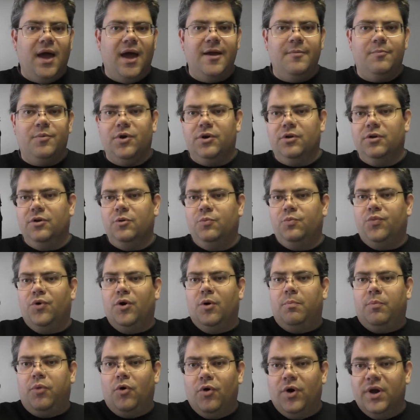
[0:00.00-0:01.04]
Hyperloop will
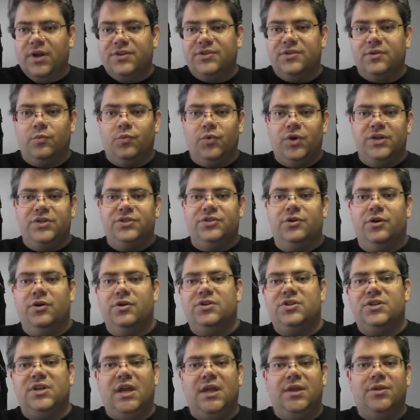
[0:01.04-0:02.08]
point some
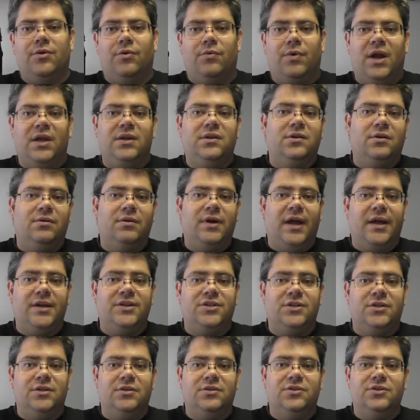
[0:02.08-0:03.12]
research in the right
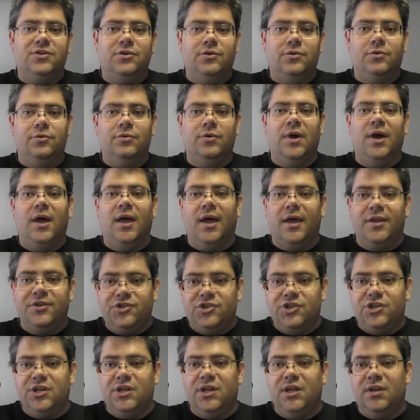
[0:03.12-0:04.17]
direction to
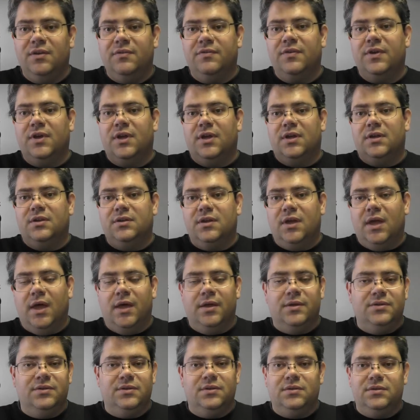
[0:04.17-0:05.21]
achieve uh,
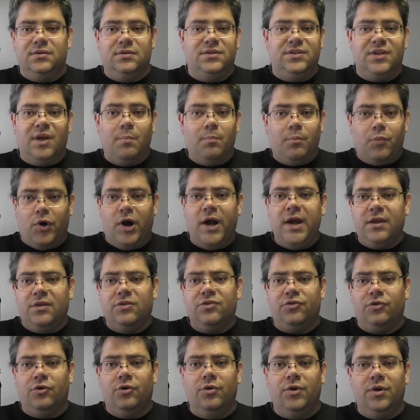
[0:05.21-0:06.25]
some
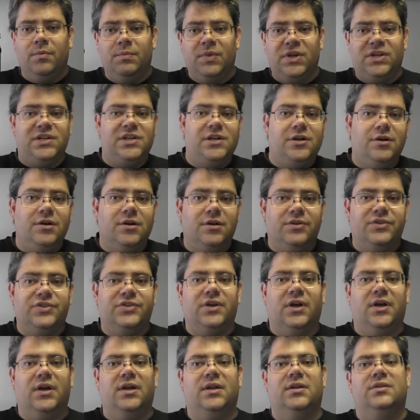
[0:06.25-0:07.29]
breakthrough in material
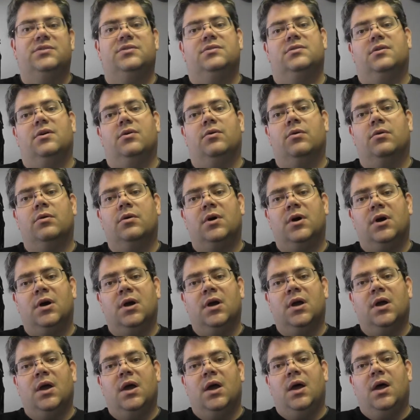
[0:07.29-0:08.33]
science
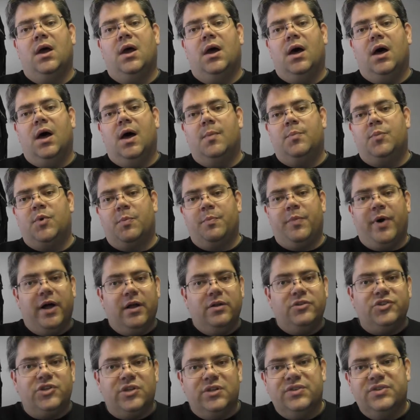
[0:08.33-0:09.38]
or uh,
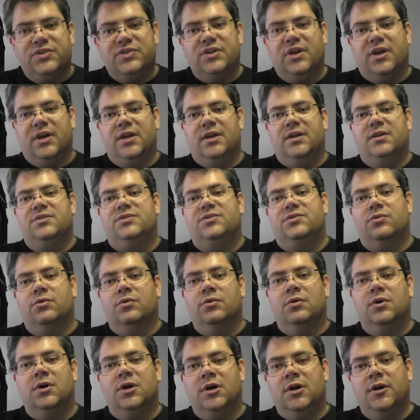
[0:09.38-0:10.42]
propulsion science
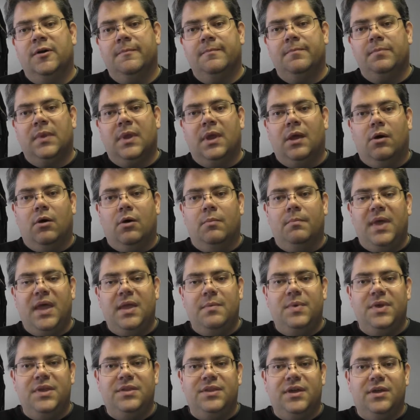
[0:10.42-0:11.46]
or or
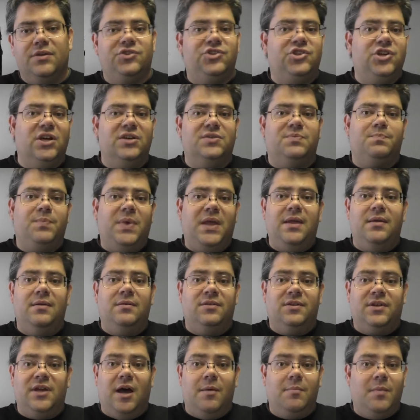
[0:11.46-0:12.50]
maybe they'll just be
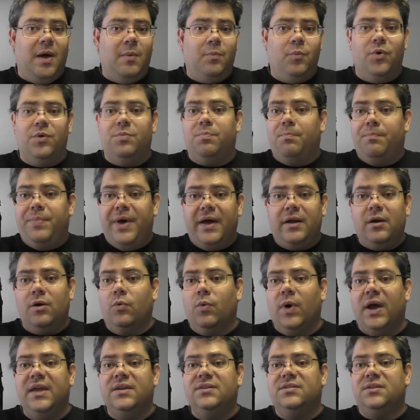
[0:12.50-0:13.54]
come up with better
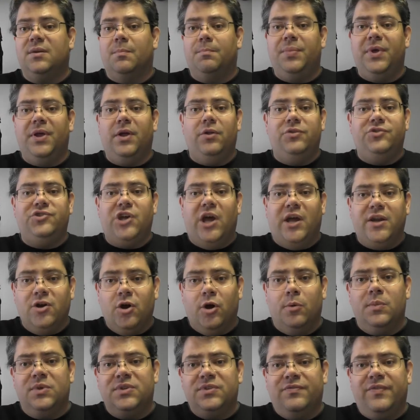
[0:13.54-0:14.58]
ways to build
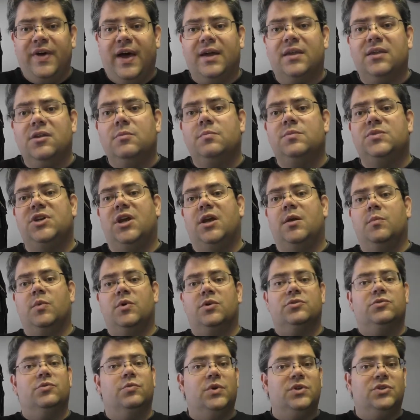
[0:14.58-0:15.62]
ginormous vacuum
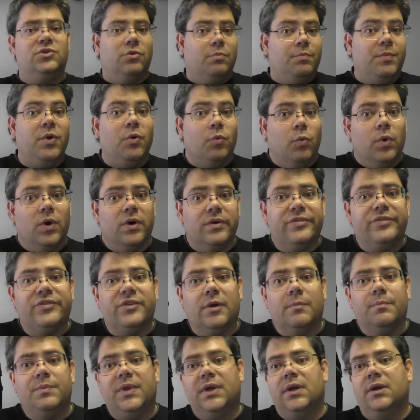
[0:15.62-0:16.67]
chambers, which would be worth
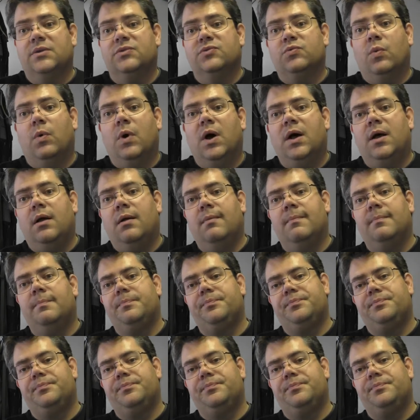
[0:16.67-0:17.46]
something as well.